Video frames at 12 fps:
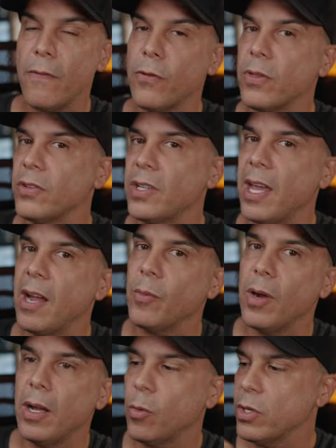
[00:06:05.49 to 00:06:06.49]
for this
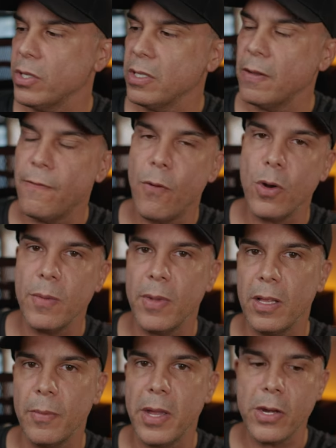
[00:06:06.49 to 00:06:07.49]
camera, which is the 40
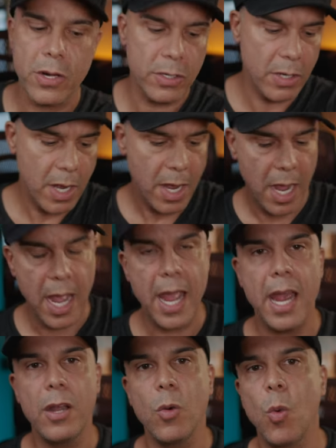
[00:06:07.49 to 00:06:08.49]
millimeters,
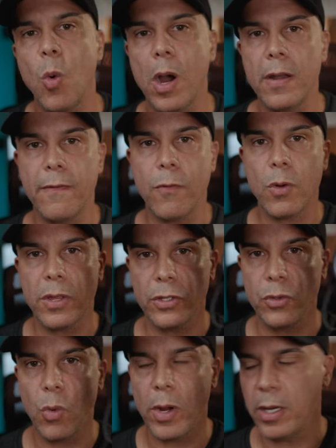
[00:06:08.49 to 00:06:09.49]
and one for the
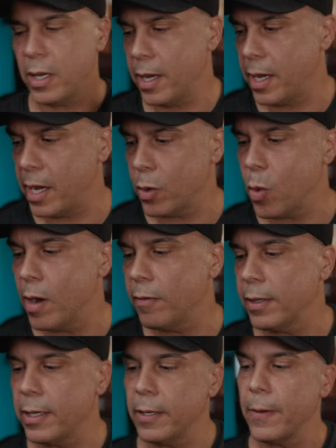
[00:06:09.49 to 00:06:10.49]
28
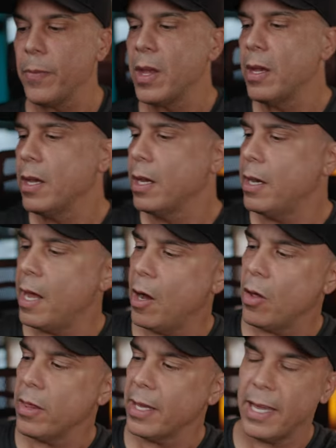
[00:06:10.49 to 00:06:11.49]
equivalent.
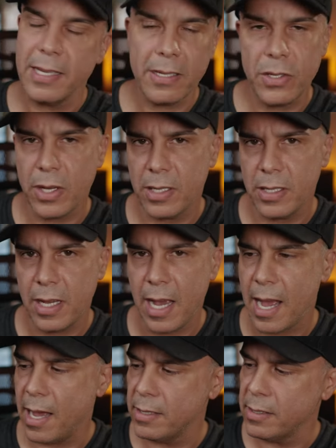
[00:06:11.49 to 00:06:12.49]
Now, the case, as you can see,
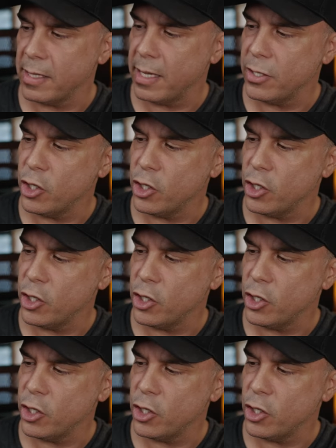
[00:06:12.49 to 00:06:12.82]
has the